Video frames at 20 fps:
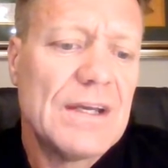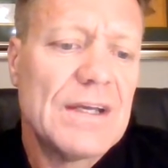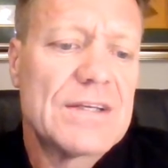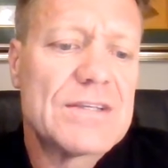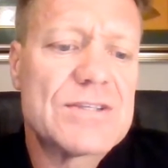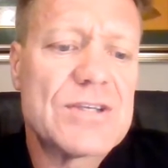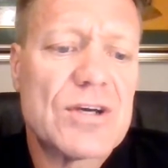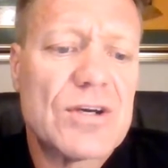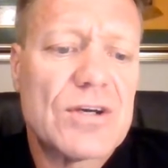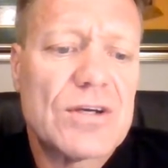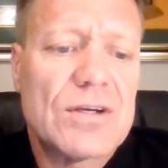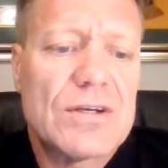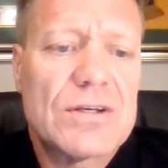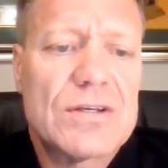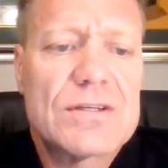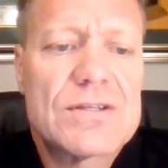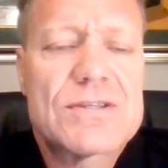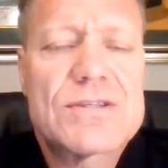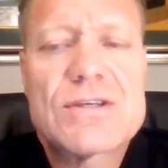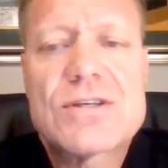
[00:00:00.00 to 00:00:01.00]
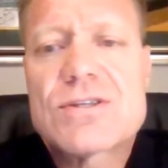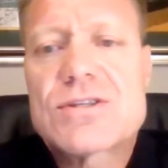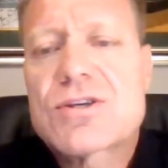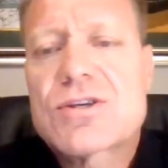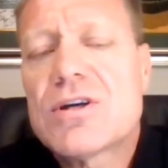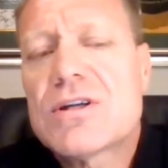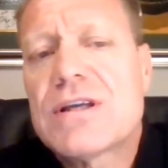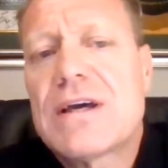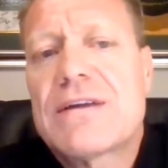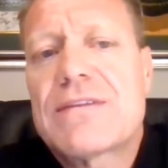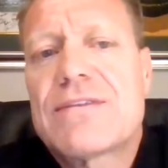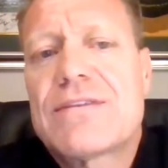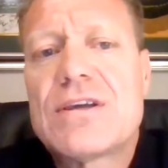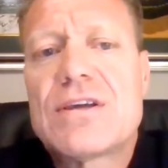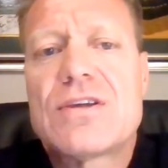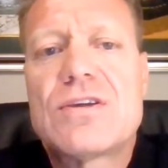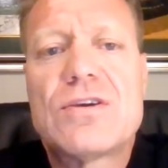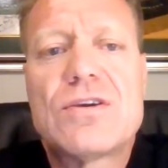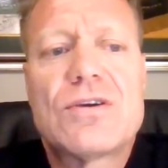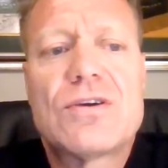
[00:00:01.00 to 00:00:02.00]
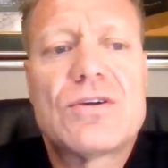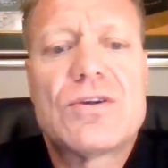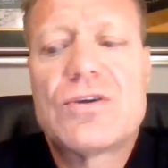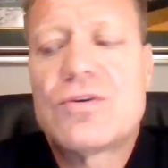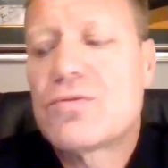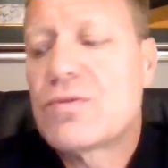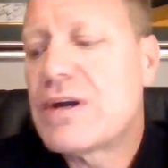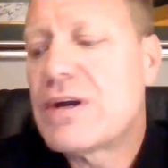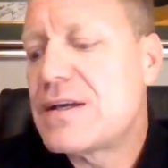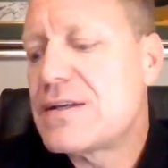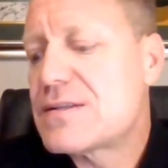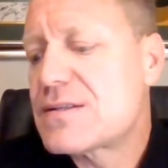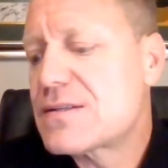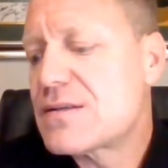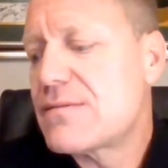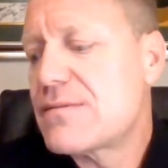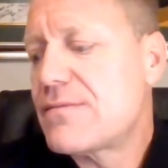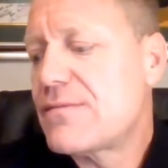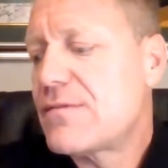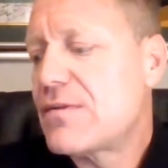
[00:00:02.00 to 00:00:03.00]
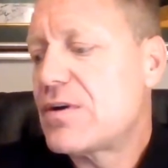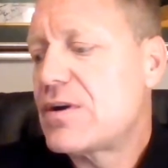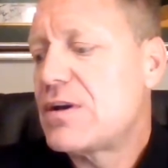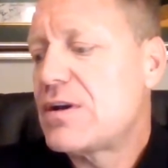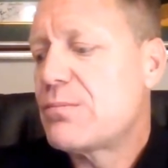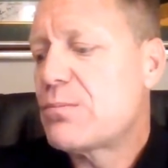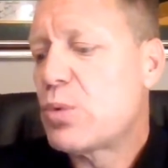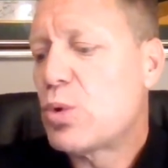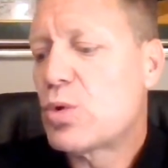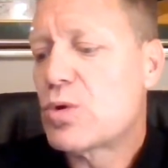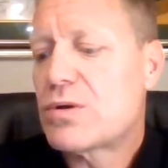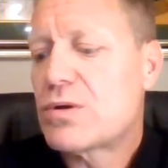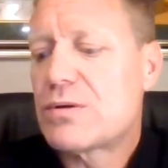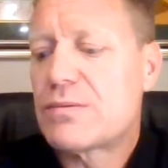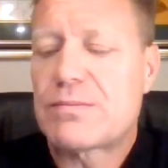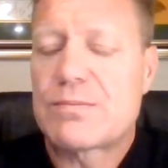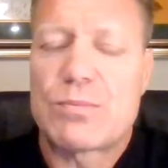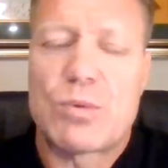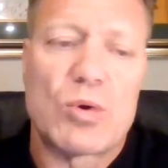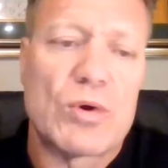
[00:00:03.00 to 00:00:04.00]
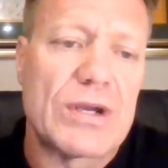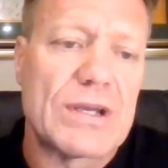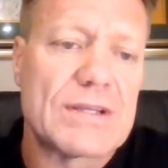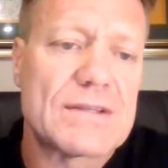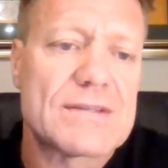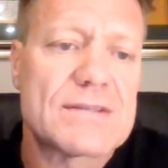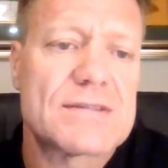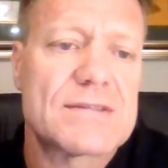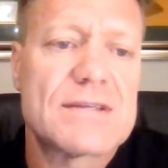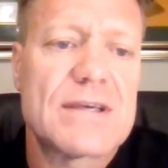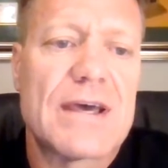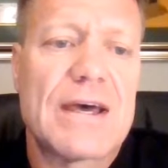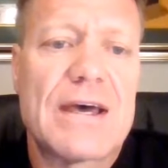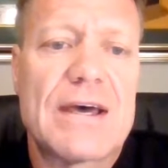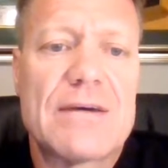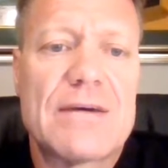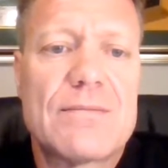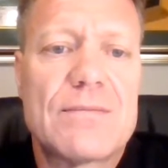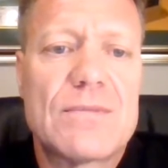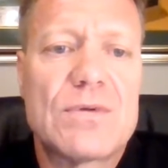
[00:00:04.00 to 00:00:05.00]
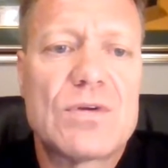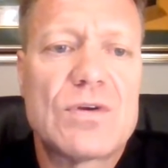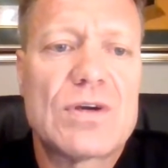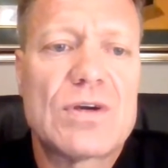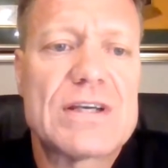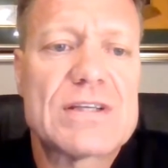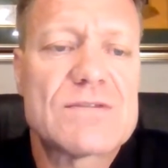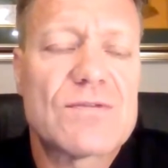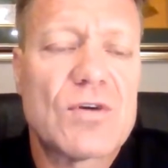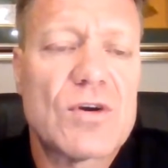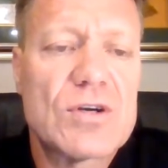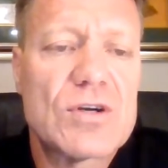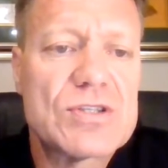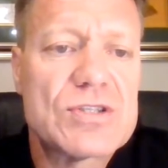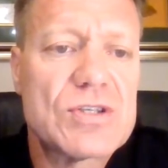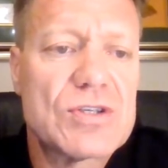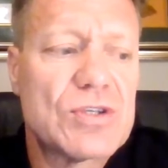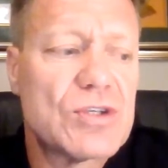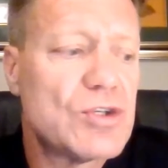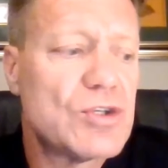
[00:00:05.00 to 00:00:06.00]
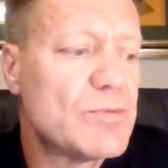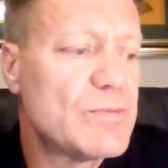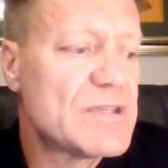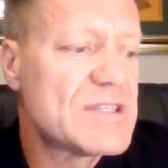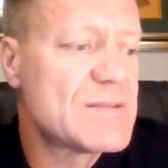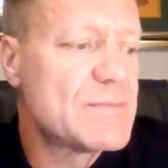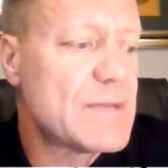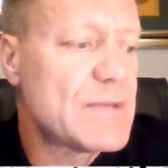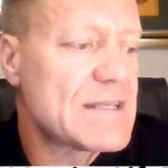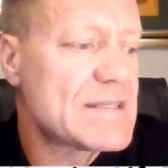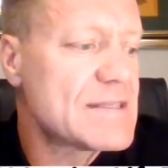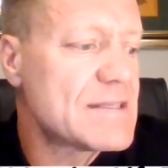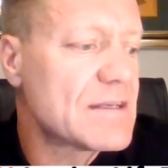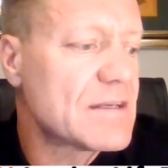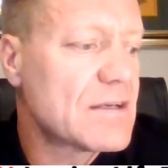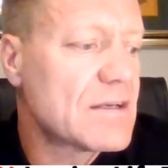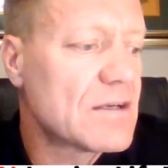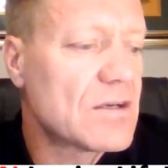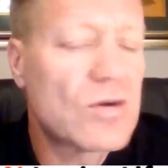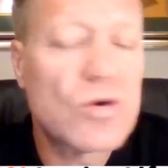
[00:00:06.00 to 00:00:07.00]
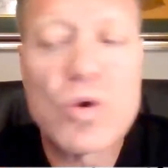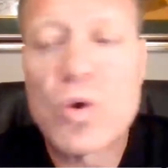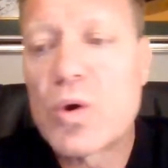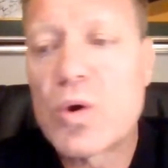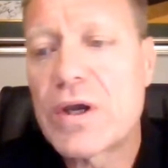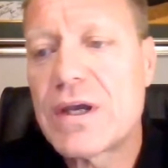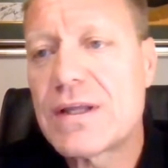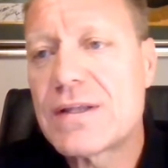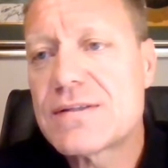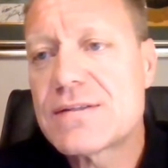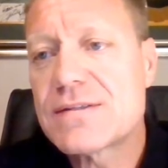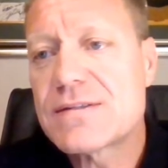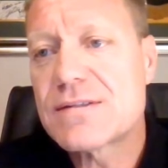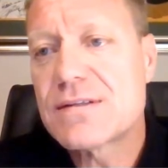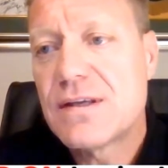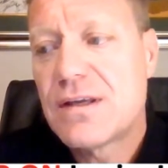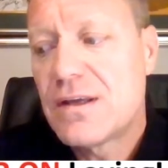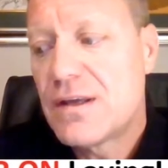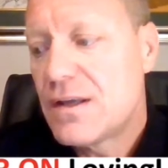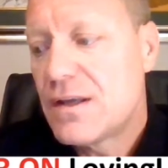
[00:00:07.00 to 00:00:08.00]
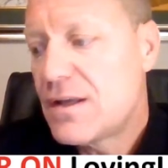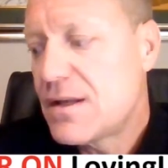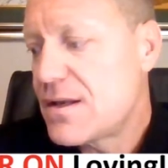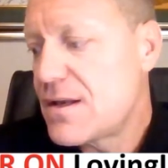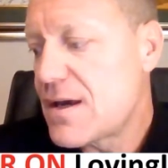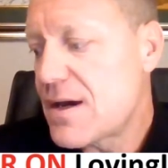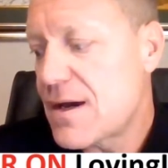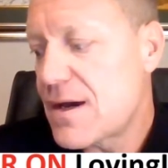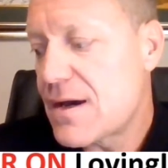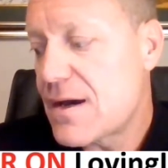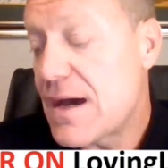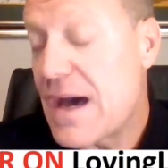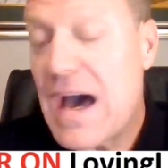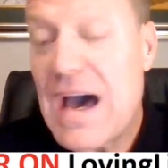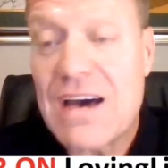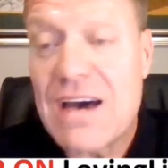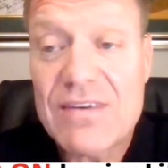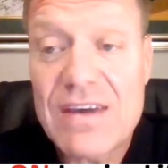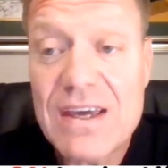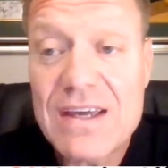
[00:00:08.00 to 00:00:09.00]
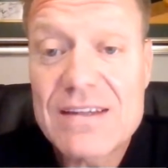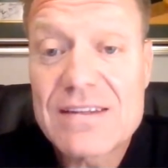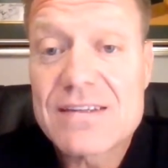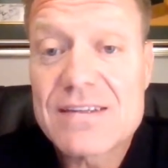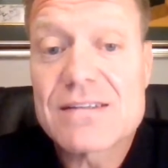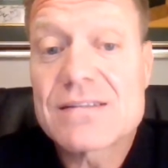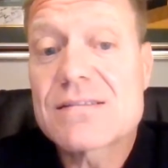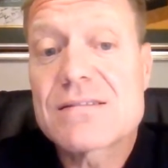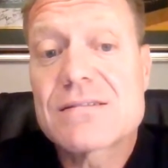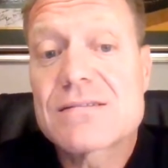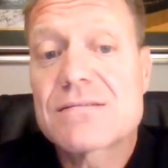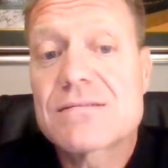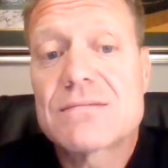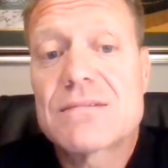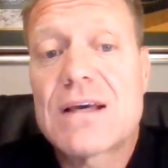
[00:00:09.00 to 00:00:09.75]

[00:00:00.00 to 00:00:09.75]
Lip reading: So Scott, I think you raised some very important points. As far as your numismatic coins, now I've had this.